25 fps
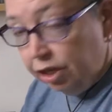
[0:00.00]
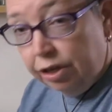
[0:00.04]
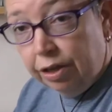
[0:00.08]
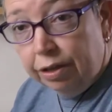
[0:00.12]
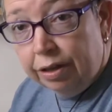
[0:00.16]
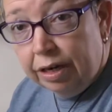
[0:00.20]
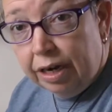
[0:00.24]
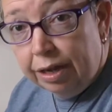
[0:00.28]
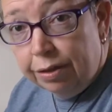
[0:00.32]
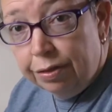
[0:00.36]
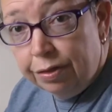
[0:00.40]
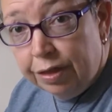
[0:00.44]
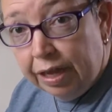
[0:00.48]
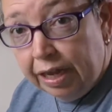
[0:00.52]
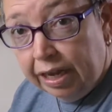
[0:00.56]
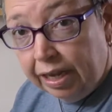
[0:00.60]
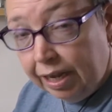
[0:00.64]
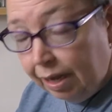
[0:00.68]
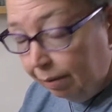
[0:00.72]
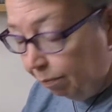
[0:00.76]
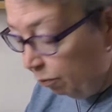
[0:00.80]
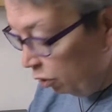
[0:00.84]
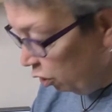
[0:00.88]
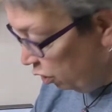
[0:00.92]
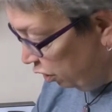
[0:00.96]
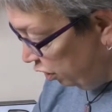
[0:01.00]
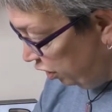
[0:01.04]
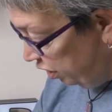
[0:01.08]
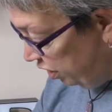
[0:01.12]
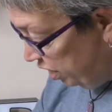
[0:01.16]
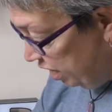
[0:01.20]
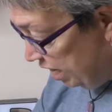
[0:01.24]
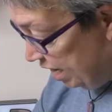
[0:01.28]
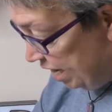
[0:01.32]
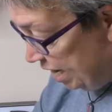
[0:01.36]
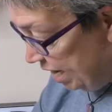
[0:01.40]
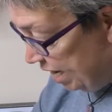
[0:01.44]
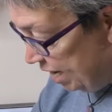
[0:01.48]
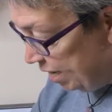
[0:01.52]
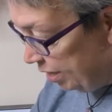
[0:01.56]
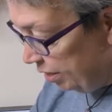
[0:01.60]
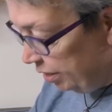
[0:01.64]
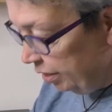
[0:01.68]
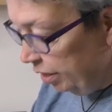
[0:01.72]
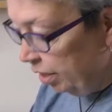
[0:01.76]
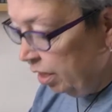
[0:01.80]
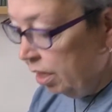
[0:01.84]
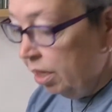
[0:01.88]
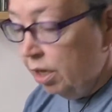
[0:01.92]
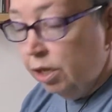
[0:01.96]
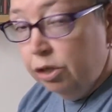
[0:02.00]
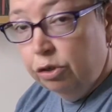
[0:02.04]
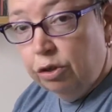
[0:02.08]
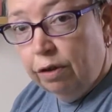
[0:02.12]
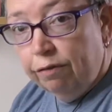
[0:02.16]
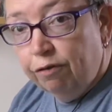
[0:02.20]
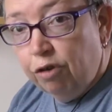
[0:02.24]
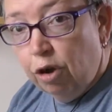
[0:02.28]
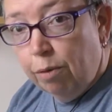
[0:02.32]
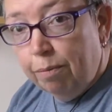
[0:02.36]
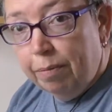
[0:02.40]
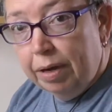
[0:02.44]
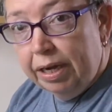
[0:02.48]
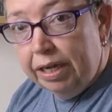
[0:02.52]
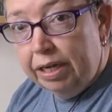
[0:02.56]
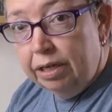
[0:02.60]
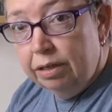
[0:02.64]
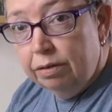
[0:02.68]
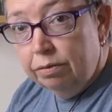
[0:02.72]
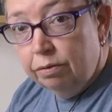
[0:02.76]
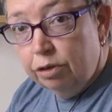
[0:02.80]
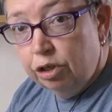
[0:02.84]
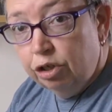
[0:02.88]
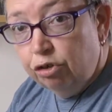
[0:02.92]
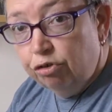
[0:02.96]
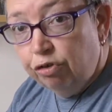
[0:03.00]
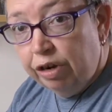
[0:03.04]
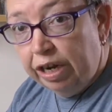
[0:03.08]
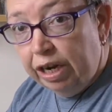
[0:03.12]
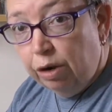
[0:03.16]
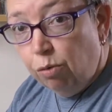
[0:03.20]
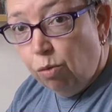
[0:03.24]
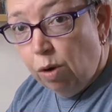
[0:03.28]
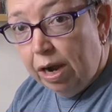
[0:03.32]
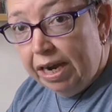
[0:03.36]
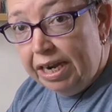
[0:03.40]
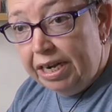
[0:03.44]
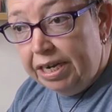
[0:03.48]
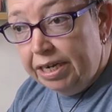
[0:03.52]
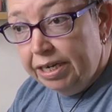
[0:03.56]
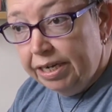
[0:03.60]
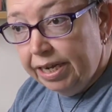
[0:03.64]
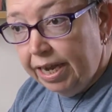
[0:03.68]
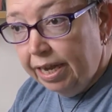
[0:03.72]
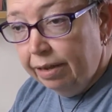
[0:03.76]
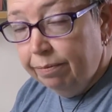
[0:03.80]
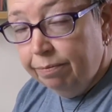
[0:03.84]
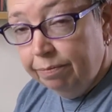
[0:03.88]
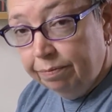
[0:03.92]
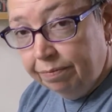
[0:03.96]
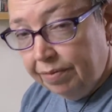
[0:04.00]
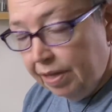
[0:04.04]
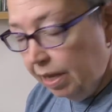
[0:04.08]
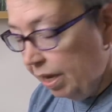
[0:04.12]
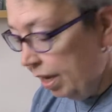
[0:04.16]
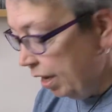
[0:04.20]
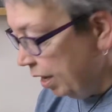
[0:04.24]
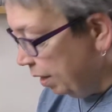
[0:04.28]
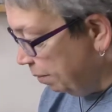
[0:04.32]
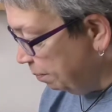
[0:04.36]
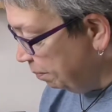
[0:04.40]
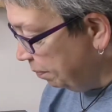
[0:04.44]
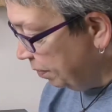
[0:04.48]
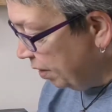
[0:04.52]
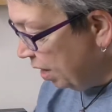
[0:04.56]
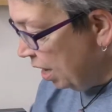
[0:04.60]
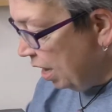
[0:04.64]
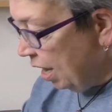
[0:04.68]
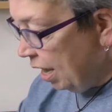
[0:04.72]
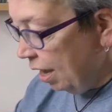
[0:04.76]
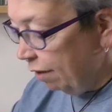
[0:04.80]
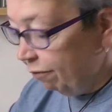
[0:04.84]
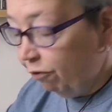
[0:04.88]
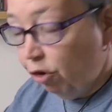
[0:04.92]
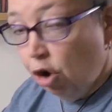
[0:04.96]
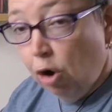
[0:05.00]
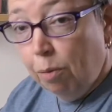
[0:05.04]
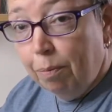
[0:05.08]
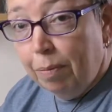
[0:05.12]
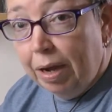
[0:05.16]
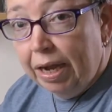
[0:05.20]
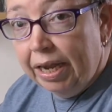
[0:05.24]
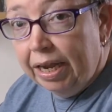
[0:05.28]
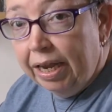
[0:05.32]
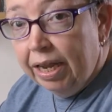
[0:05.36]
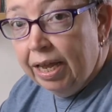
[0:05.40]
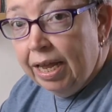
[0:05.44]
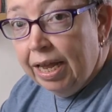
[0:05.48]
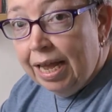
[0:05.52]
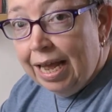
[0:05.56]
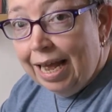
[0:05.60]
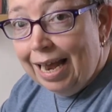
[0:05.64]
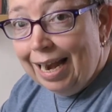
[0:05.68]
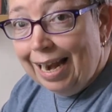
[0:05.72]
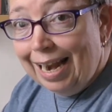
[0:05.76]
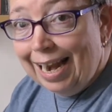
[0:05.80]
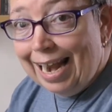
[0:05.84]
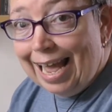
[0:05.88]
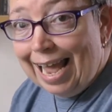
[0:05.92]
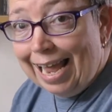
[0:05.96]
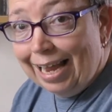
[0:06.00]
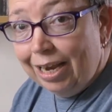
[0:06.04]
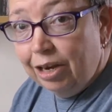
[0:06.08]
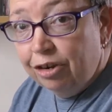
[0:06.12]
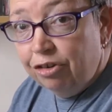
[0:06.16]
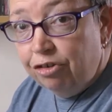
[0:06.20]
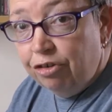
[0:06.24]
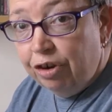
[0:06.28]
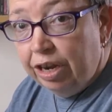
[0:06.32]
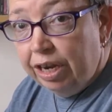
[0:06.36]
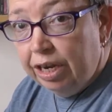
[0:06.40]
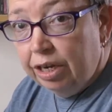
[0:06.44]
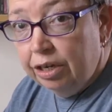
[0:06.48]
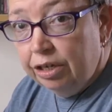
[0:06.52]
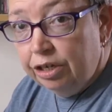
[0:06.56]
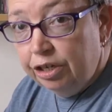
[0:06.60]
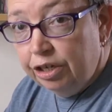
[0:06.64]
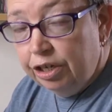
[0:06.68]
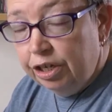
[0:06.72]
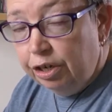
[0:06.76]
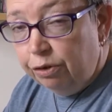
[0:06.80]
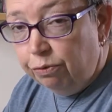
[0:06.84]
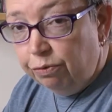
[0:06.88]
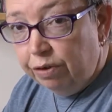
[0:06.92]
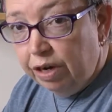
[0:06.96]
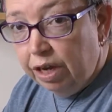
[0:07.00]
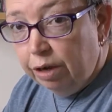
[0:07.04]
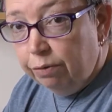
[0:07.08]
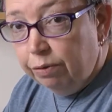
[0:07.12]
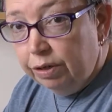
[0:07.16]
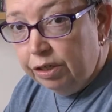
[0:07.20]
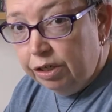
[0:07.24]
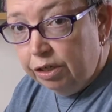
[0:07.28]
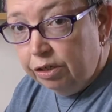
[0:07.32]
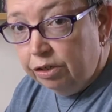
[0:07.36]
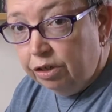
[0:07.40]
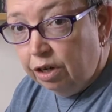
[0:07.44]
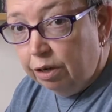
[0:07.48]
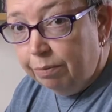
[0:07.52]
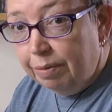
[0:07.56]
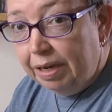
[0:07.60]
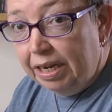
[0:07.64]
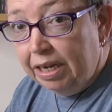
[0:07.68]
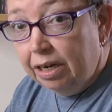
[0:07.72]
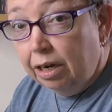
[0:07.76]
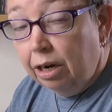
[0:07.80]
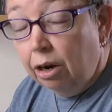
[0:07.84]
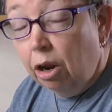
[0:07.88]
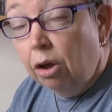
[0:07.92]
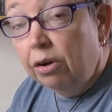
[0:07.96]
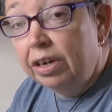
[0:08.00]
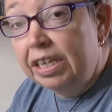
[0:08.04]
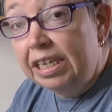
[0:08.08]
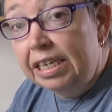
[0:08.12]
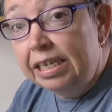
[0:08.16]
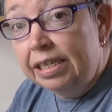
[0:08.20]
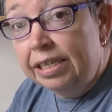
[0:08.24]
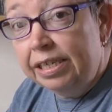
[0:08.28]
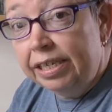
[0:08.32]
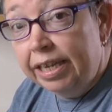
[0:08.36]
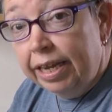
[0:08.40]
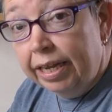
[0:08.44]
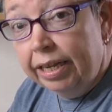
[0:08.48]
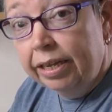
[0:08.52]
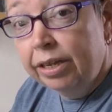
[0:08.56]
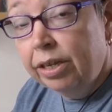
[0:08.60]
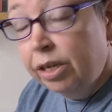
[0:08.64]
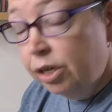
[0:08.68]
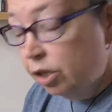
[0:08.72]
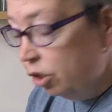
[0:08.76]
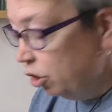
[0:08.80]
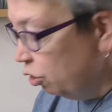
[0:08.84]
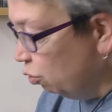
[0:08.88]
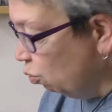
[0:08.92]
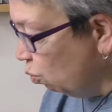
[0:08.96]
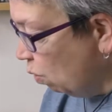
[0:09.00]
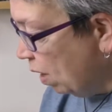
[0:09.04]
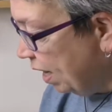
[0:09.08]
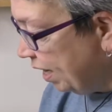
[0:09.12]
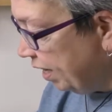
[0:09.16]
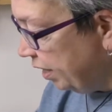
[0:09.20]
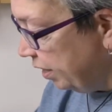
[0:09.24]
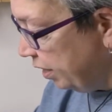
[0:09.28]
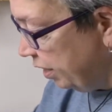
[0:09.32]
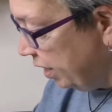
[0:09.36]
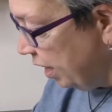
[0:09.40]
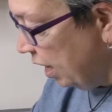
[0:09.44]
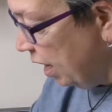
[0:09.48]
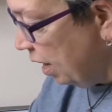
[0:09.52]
here that I think I'm gonna need. So I've got my string winder, um, I've got my electric tuner, which is gonna make it a lot easier to wind it